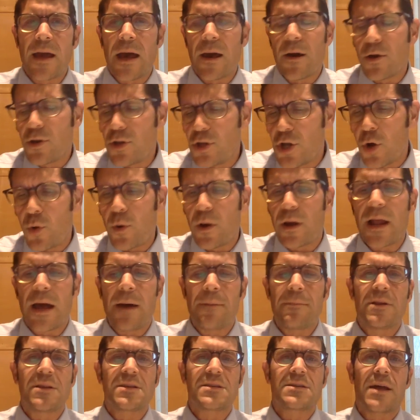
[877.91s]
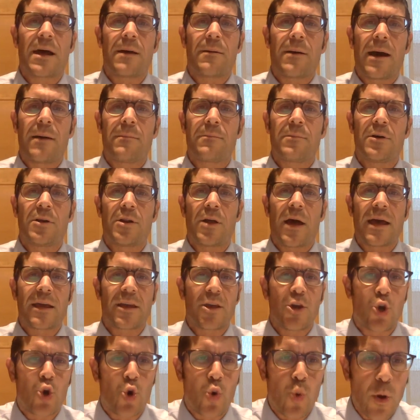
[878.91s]
Oh, you know what? I
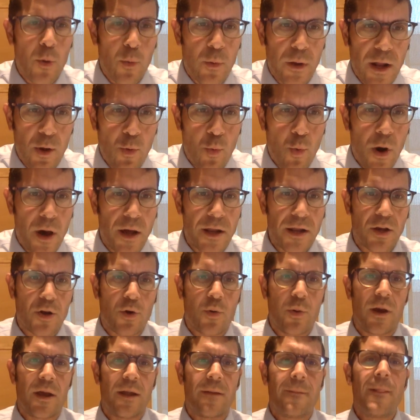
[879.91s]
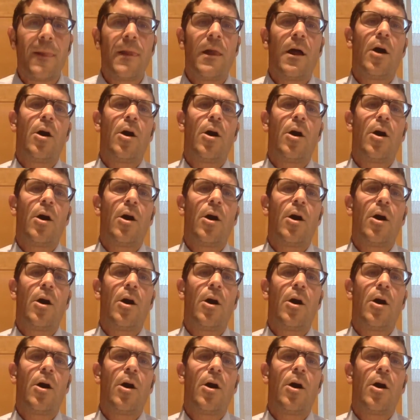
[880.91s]
can quit when I want to quit.